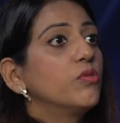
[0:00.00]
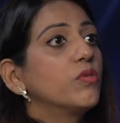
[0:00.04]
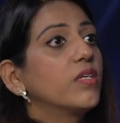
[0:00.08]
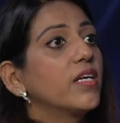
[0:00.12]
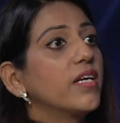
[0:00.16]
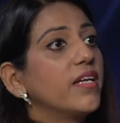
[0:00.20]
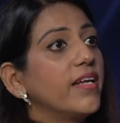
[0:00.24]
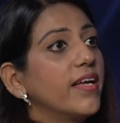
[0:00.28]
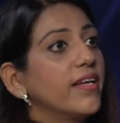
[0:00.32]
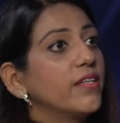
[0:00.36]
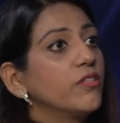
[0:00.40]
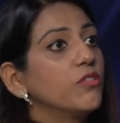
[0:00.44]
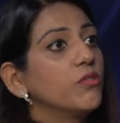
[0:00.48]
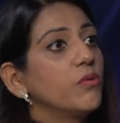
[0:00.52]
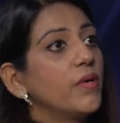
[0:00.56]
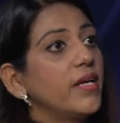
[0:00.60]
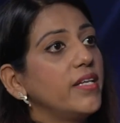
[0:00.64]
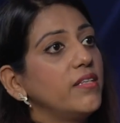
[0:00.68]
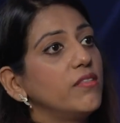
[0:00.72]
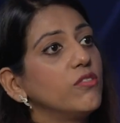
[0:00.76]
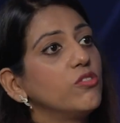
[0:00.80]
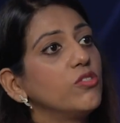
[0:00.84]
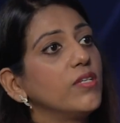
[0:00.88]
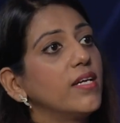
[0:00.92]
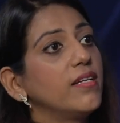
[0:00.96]
to correct your
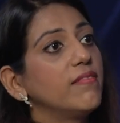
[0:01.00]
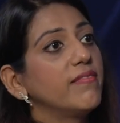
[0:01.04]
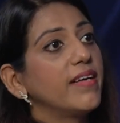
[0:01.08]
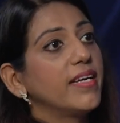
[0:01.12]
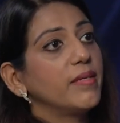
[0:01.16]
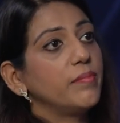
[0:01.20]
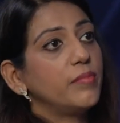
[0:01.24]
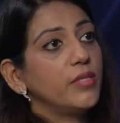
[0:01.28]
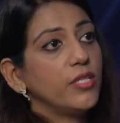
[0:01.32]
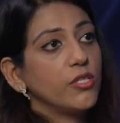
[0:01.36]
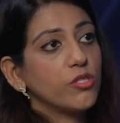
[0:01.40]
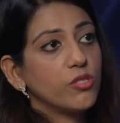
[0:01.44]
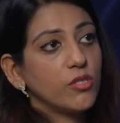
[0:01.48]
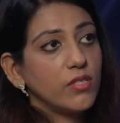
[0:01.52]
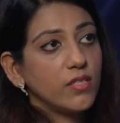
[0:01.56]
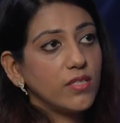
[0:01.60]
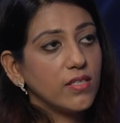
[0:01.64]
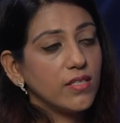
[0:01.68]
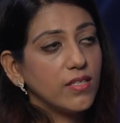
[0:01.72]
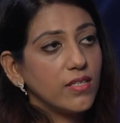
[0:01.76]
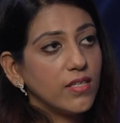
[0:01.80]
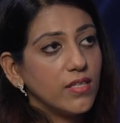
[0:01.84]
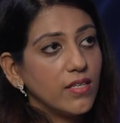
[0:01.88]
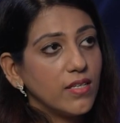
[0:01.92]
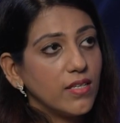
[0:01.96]
energy and
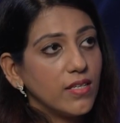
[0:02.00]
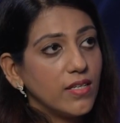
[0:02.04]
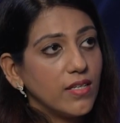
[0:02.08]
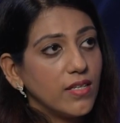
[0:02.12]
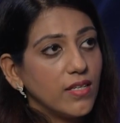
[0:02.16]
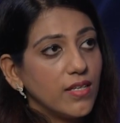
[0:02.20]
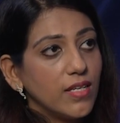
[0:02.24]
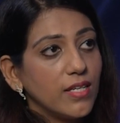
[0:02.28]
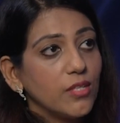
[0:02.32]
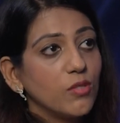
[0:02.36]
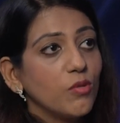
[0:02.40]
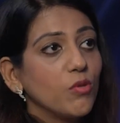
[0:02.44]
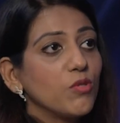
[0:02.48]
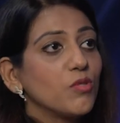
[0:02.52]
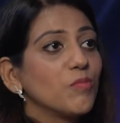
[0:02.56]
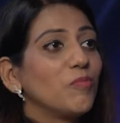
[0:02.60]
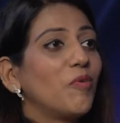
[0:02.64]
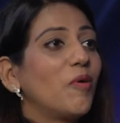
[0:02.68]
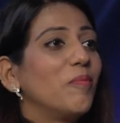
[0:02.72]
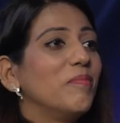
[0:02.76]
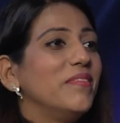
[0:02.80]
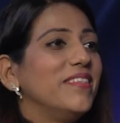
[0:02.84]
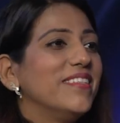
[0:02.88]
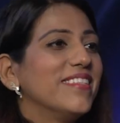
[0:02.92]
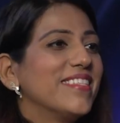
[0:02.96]
vibration in those
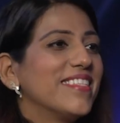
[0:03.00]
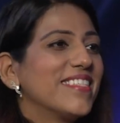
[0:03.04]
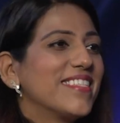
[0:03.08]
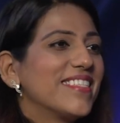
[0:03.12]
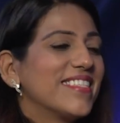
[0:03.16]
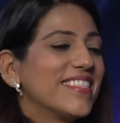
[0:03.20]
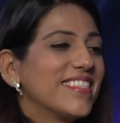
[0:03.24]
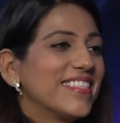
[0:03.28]
moments.